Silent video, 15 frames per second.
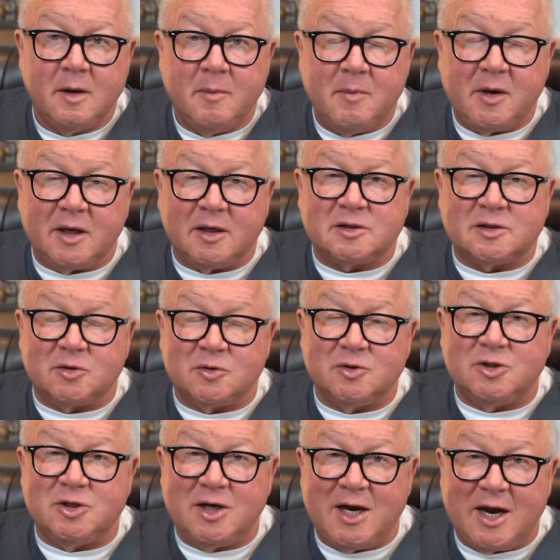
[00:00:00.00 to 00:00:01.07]
Because certain
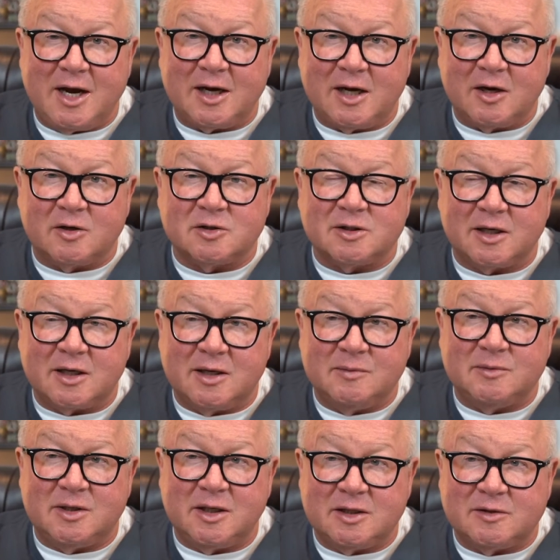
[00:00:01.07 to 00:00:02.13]
genetic errors like
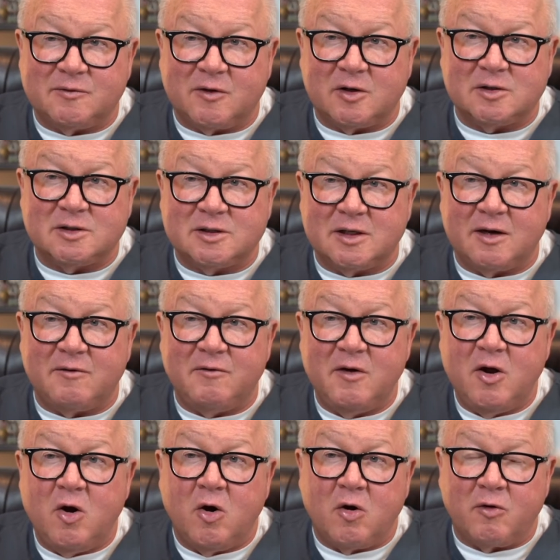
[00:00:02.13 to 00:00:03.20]
MTHFR and stuff,
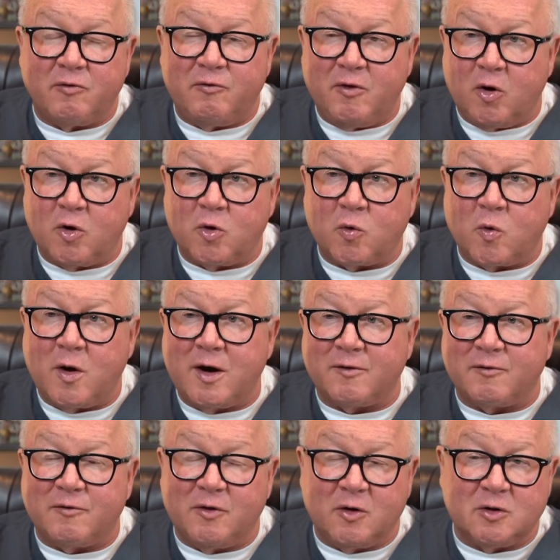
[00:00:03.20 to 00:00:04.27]
or FOLR1 or
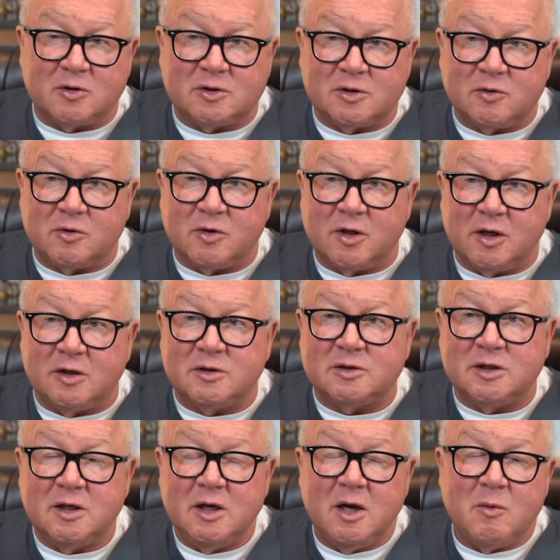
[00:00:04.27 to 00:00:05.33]
FOLR2 or those,
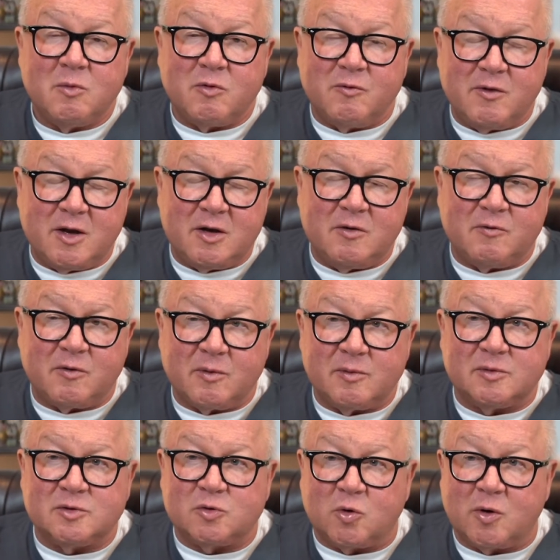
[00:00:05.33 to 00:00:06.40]
prevent you from
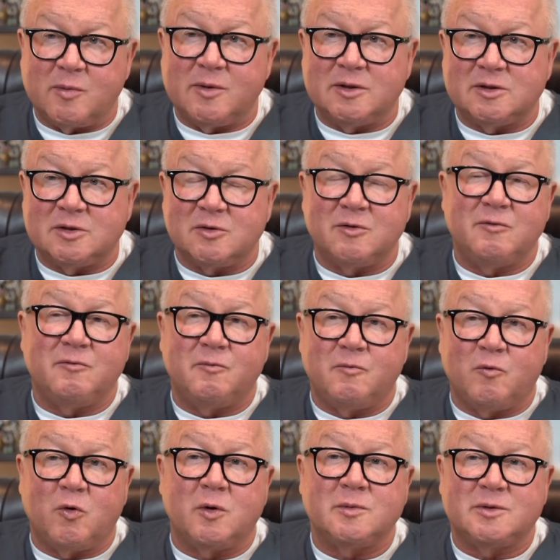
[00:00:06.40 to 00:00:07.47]
absorbing certain
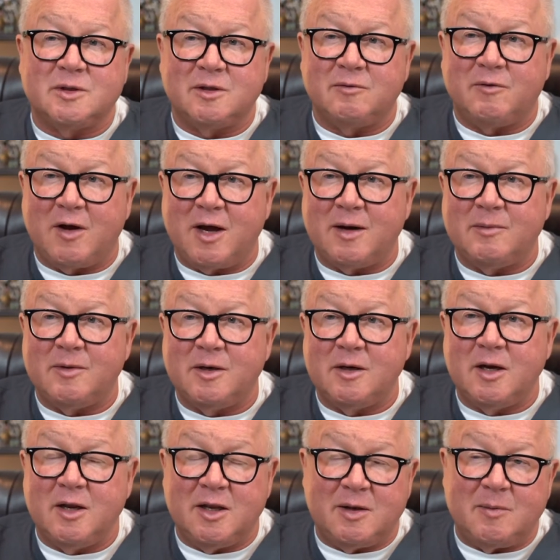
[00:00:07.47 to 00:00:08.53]
forms of the vitamin,
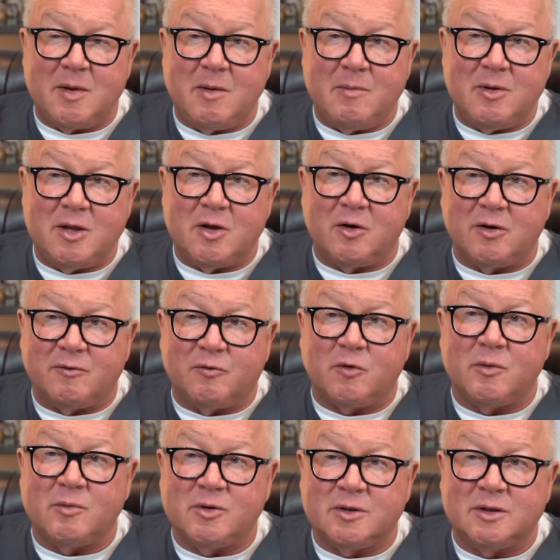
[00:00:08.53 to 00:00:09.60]
and or that you, may be the only
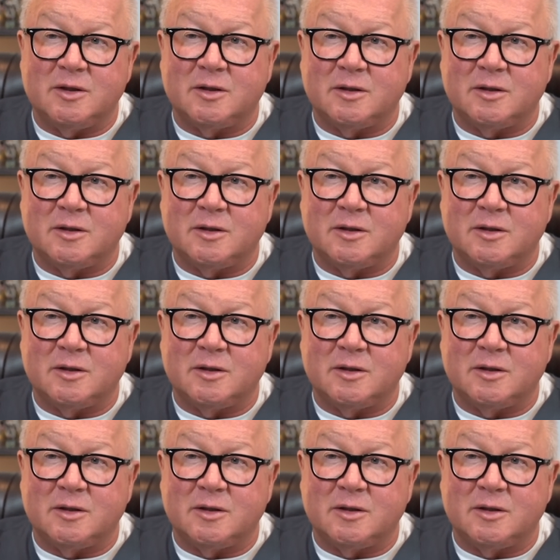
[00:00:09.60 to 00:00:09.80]
form you took.